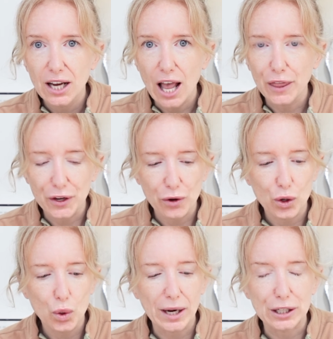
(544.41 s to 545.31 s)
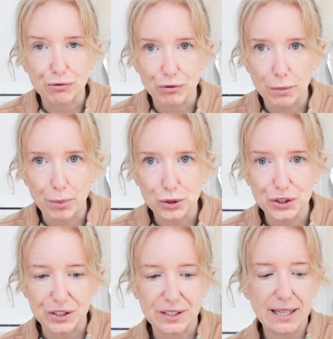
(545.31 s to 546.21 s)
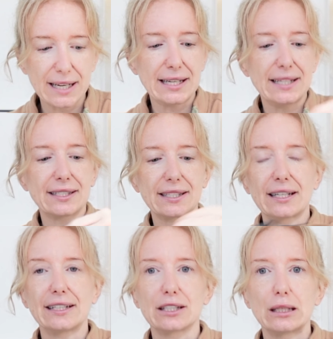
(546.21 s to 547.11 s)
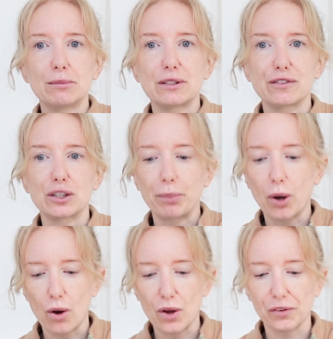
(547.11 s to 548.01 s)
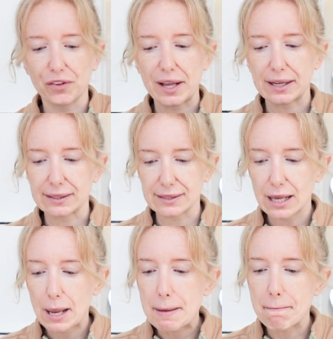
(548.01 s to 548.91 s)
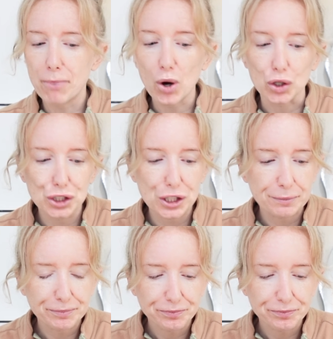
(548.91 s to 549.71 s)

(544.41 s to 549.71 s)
and they're not quite as robust as these in terms of support and things, but